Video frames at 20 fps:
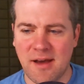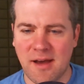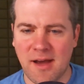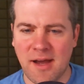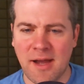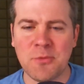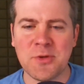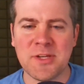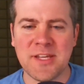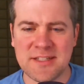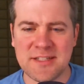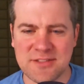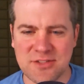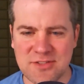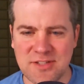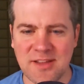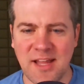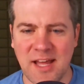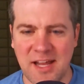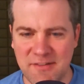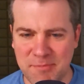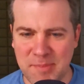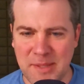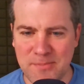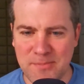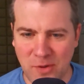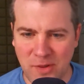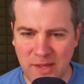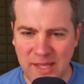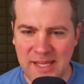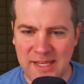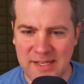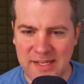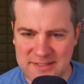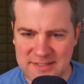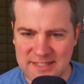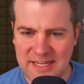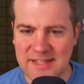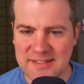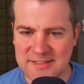I would guess there's a lot of people in
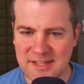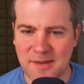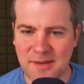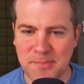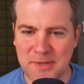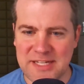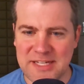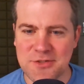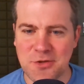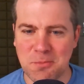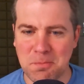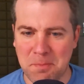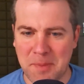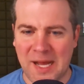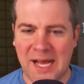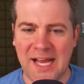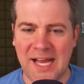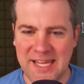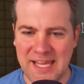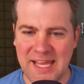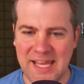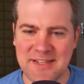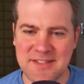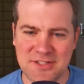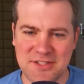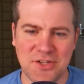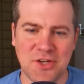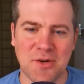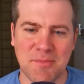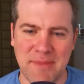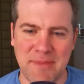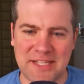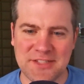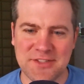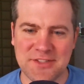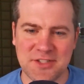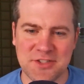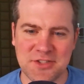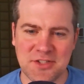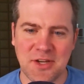SaaS companies who buy into your
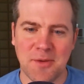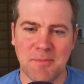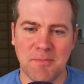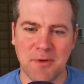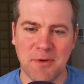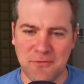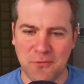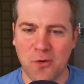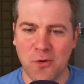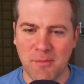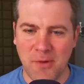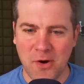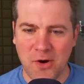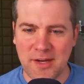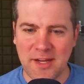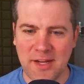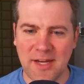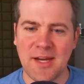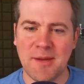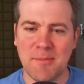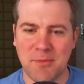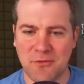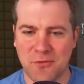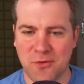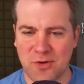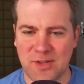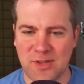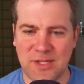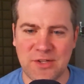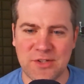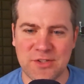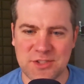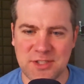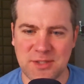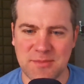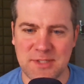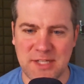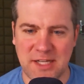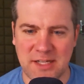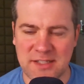message before marketing and before
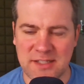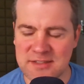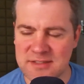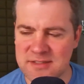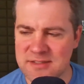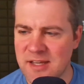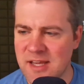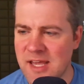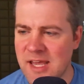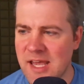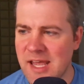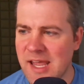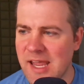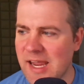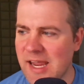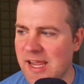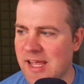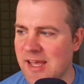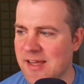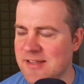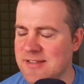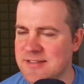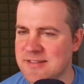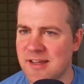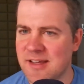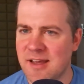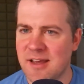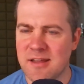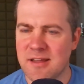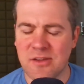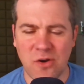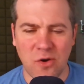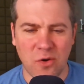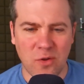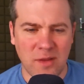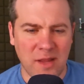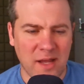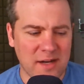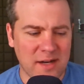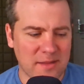leadership does. And, a
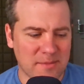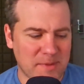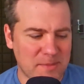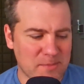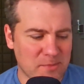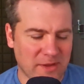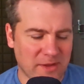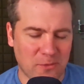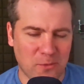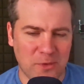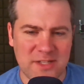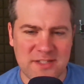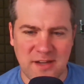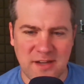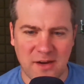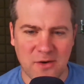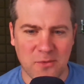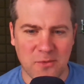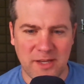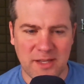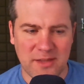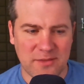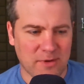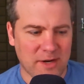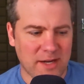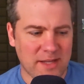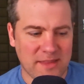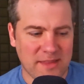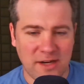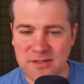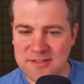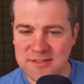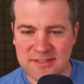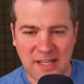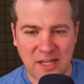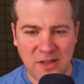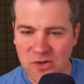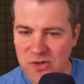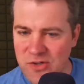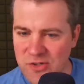lot of the people that we talk with, right, they're
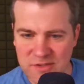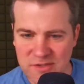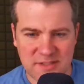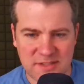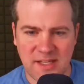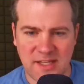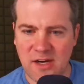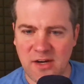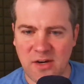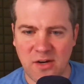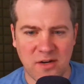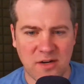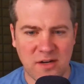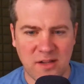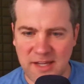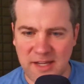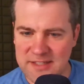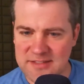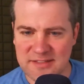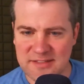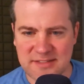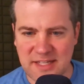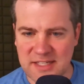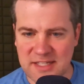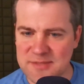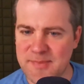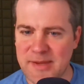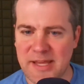sellers, they're client success